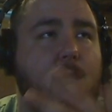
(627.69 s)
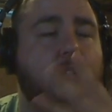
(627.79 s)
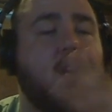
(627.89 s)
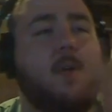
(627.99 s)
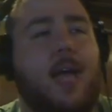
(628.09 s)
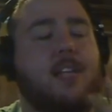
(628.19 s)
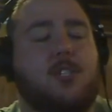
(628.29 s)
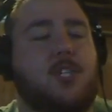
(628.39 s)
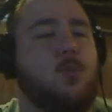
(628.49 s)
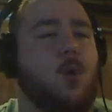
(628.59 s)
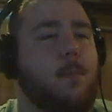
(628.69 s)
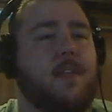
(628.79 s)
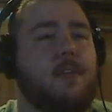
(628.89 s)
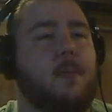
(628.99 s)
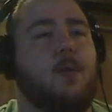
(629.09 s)
Oh, so no, yes, G2 won't be in
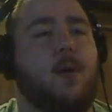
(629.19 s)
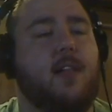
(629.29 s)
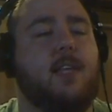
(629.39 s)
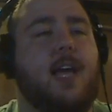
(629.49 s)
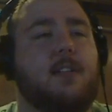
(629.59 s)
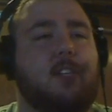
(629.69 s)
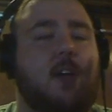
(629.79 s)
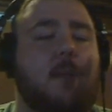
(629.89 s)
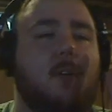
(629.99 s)
there no matter what. Yeah, sorry, I'm wrong.